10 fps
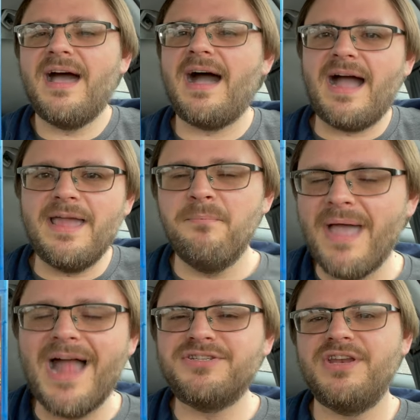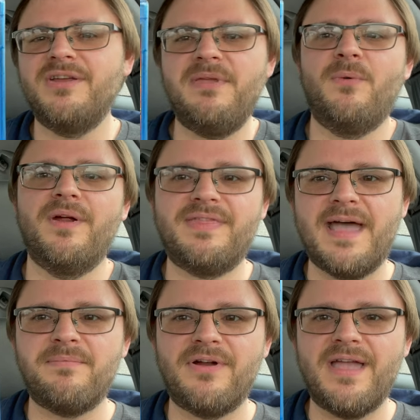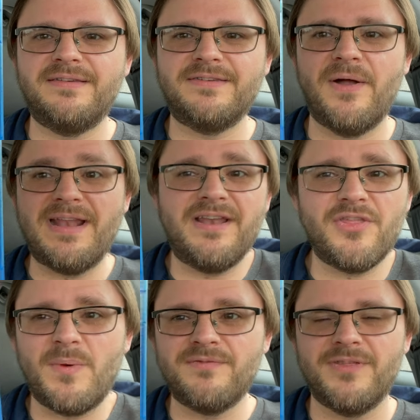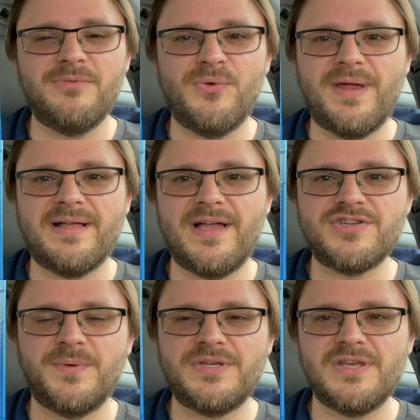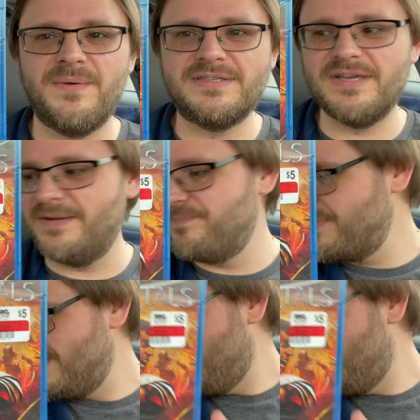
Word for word: I imagine it'll be worth that price. So, and another one for the Blu-ray collection, which is always good.